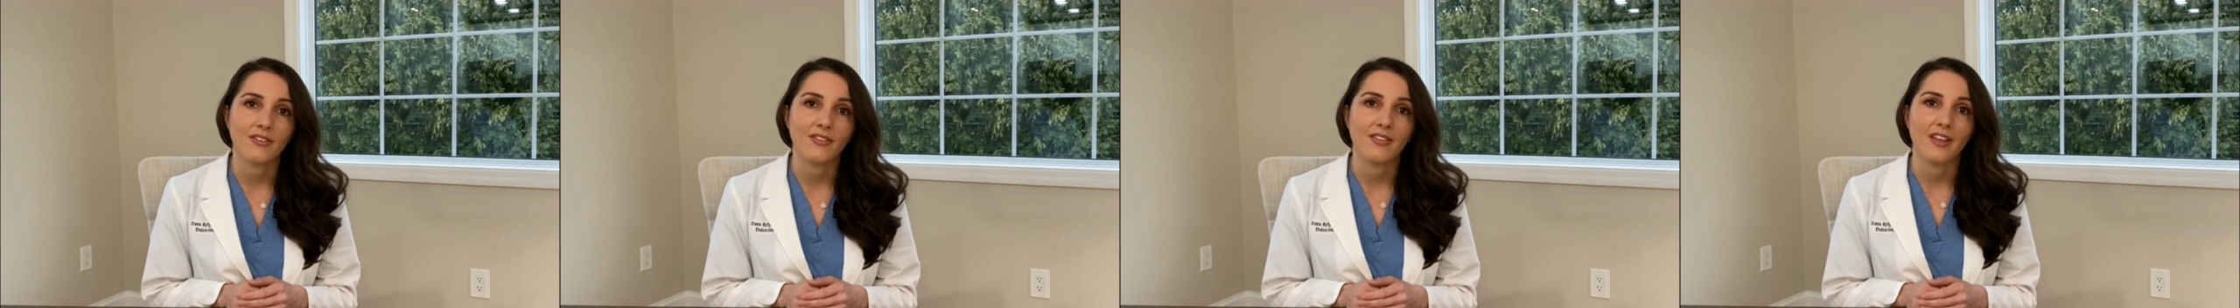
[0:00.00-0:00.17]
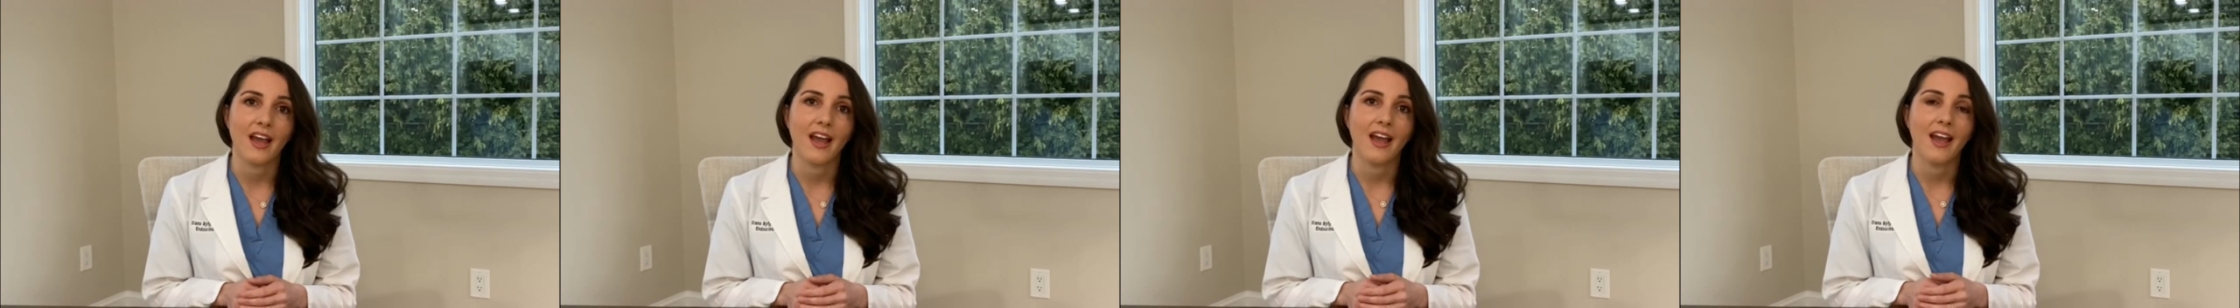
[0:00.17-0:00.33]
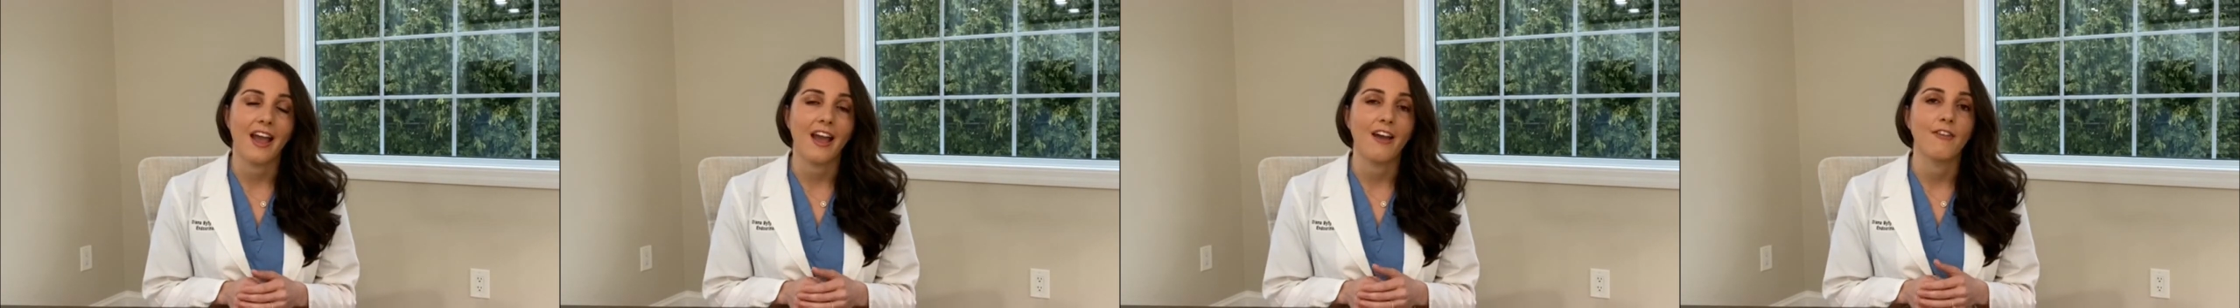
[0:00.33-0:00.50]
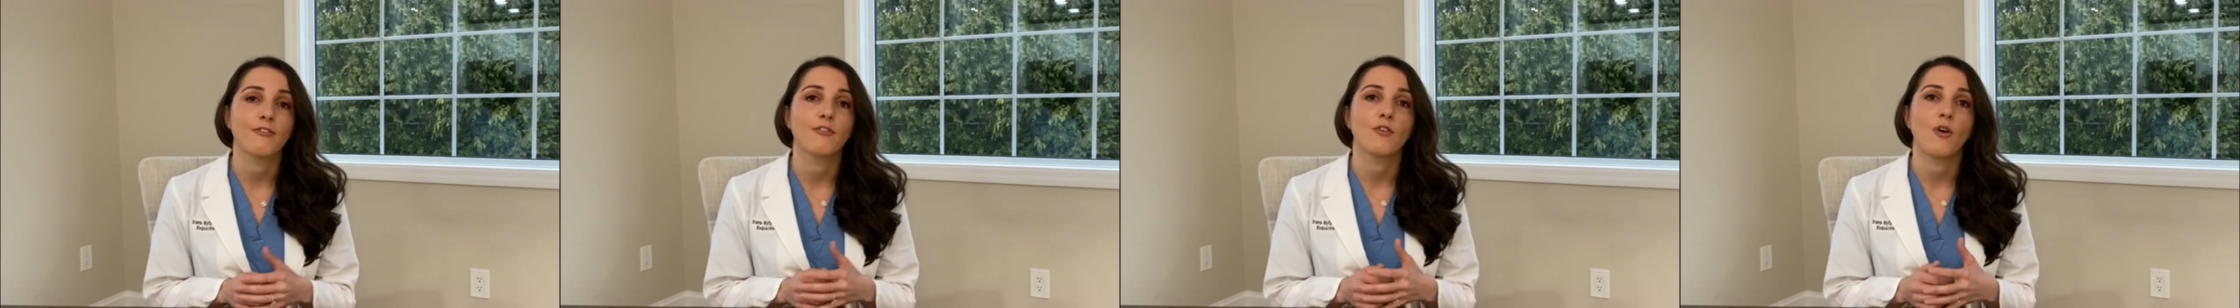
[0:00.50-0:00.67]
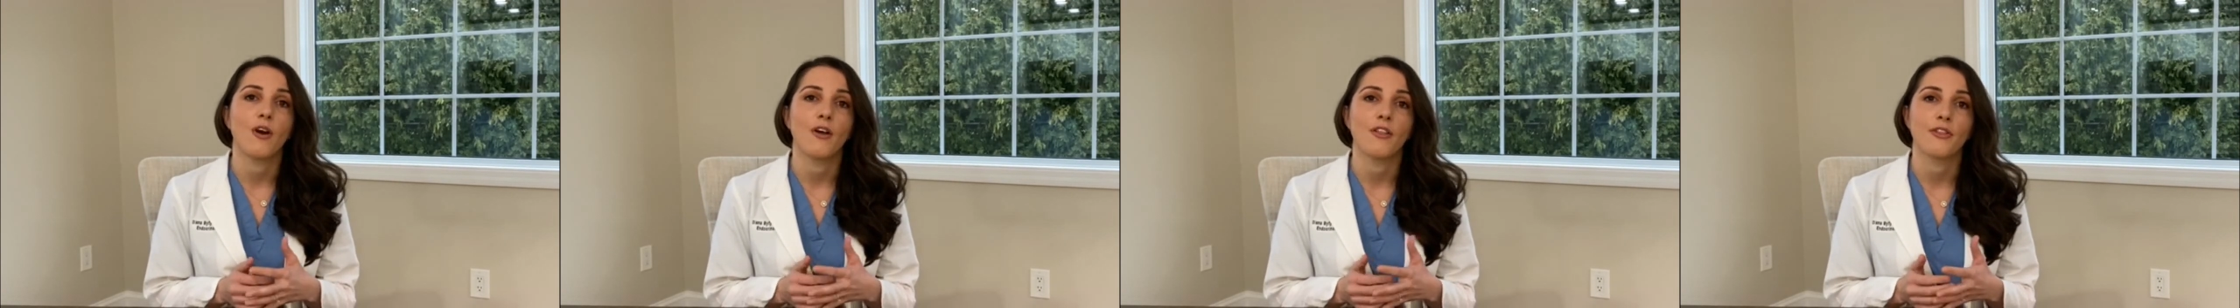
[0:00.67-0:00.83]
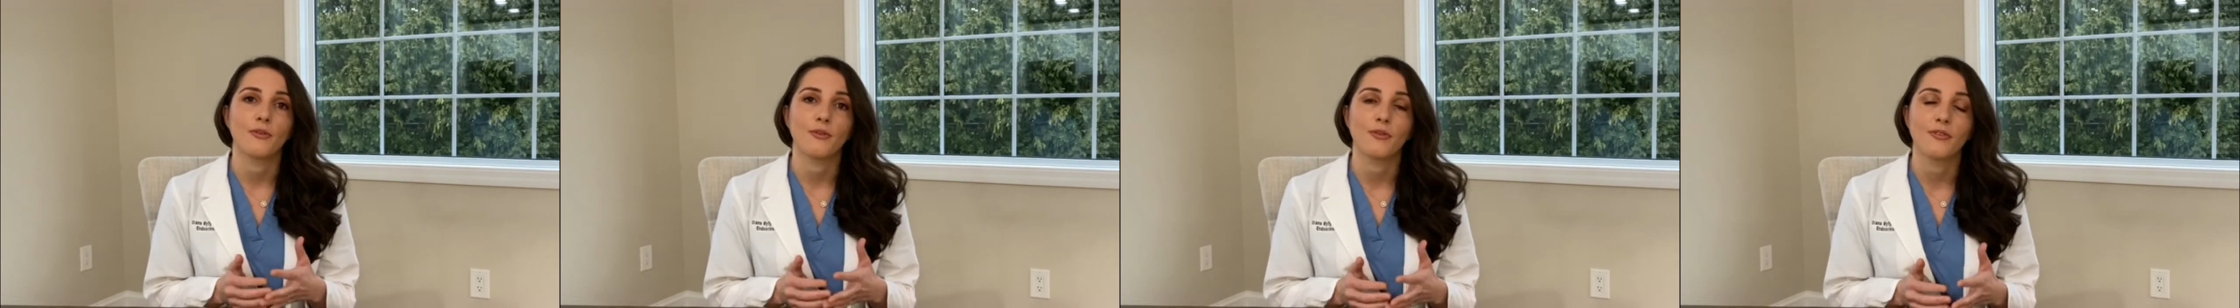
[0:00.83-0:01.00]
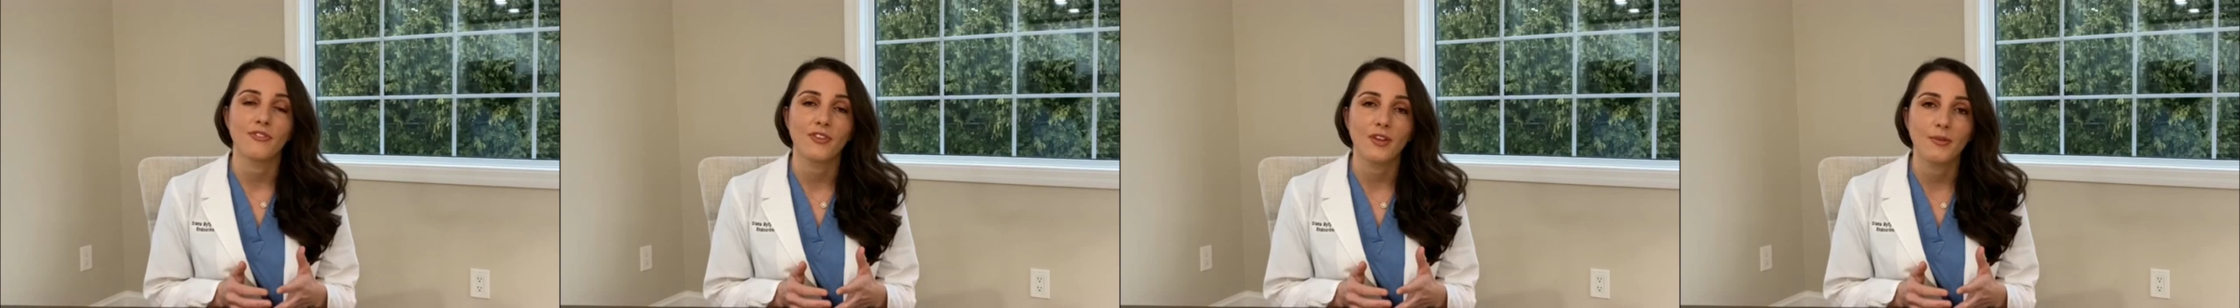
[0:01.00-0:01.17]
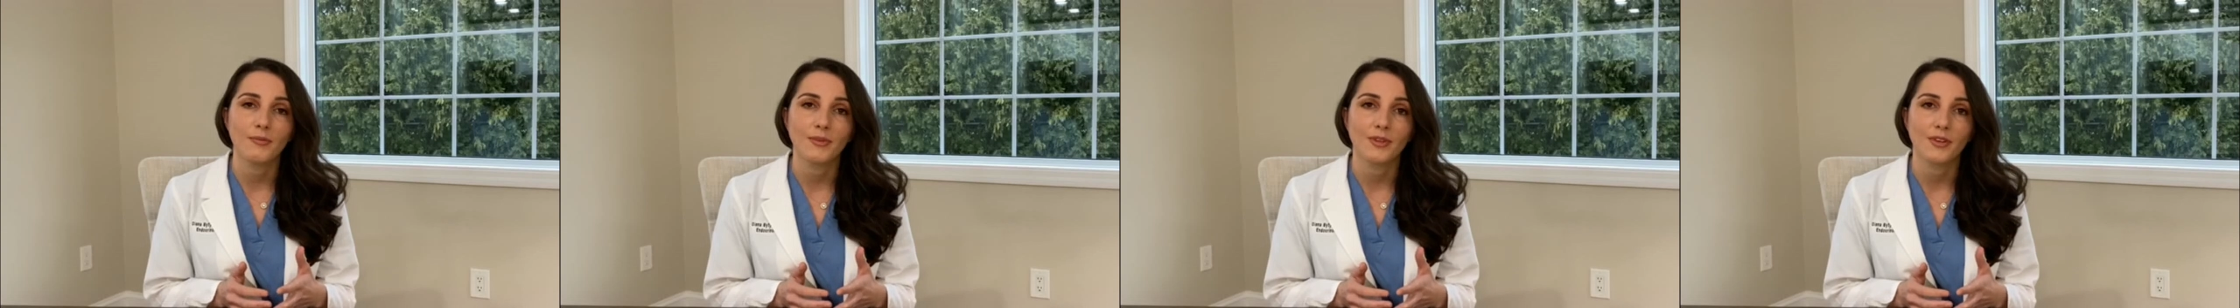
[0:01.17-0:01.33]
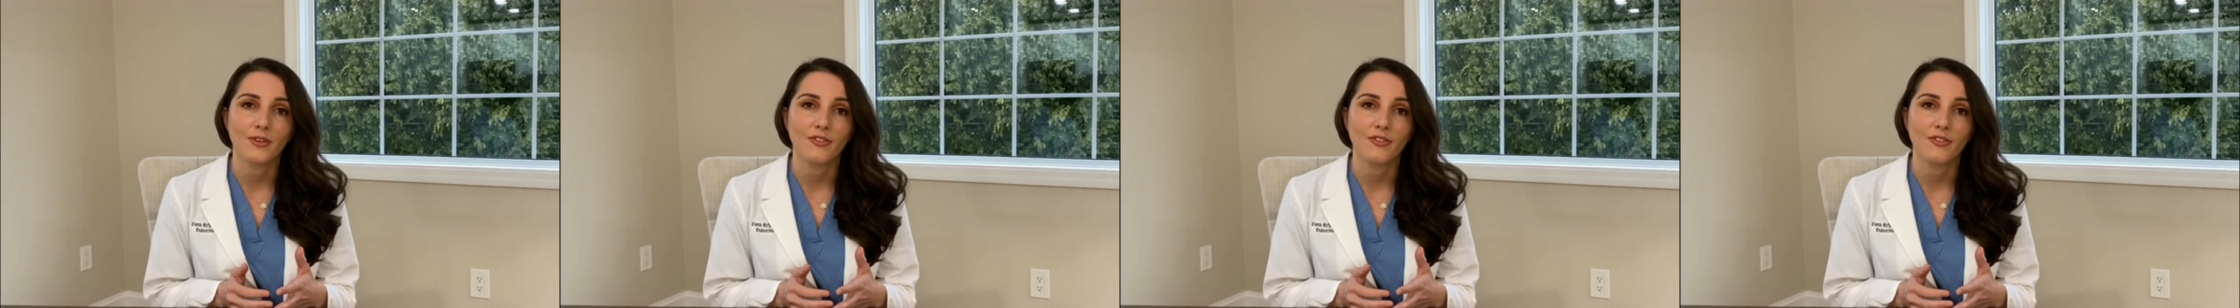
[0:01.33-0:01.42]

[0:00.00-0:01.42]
that have gone through similar